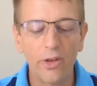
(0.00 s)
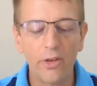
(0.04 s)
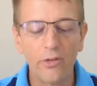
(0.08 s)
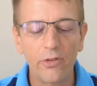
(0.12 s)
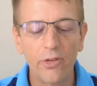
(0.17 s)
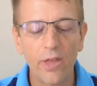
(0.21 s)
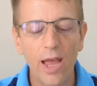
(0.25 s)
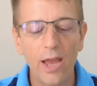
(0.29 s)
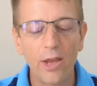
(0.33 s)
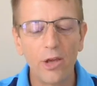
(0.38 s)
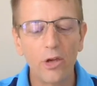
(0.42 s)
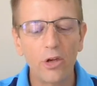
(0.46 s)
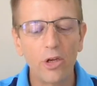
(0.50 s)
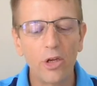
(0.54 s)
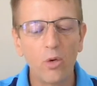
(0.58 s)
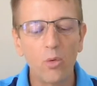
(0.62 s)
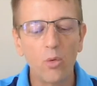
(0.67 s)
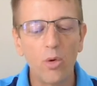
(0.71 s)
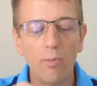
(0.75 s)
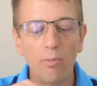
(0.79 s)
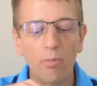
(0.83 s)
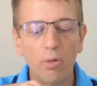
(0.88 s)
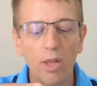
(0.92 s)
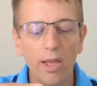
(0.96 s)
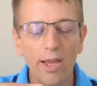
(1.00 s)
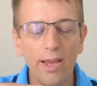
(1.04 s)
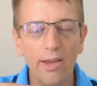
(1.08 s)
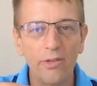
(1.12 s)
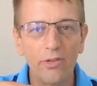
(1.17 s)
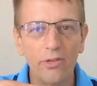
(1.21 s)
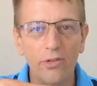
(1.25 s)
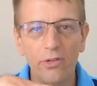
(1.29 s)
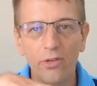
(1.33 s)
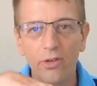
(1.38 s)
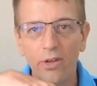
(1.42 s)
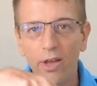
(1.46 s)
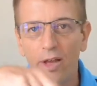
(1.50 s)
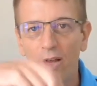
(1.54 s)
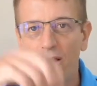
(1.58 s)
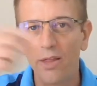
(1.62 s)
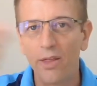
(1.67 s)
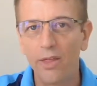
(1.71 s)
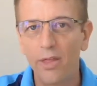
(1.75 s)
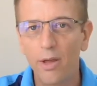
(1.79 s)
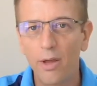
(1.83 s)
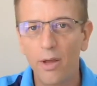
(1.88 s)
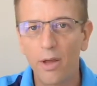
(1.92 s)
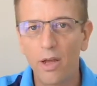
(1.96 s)
is that you can replace
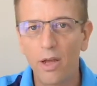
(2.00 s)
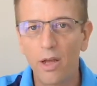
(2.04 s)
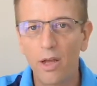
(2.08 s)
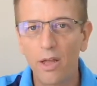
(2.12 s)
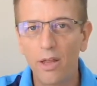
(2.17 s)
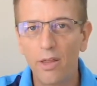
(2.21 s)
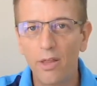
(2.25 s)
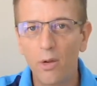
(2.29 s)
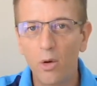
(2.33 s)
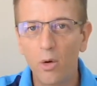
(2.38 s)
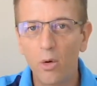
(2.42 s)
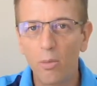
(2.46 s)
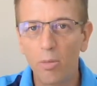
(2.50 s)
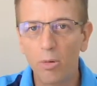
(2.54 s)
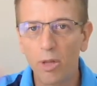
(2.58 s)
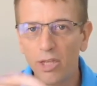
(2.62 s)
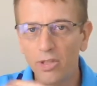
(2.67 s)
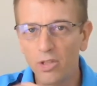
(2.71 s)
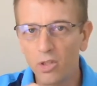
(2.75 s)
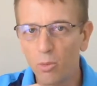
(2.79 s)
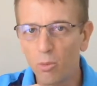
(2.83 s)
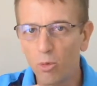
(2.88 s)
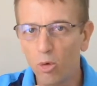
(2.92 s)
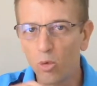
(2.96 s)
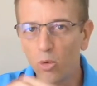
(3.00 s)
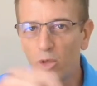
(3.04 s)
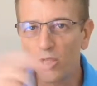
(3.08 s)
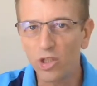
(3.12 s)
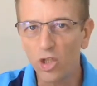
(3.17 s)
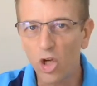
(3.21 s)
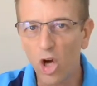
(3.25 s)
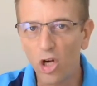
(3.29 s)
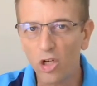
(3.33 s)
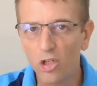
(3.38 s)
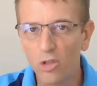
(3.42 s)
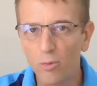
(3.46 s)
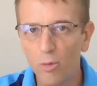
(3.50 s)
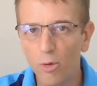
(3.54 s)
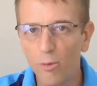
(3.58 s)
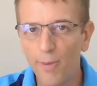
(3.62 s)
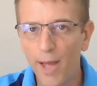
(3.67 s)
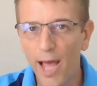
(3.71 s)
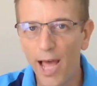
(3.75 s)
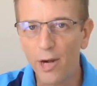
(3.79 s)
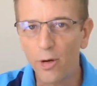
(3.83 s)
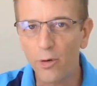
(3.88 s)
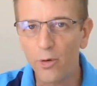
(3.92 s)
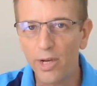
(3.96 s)
the replaceable rechargeable
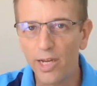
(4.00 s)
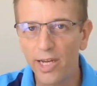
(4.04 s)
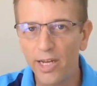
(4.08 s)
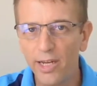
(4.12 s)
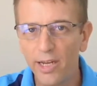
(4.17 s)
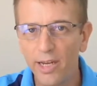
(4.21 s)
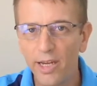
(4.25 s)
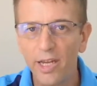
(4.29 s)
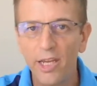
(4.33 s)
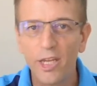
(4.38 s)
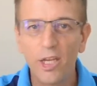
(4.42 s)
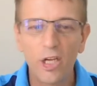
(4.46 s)
battery.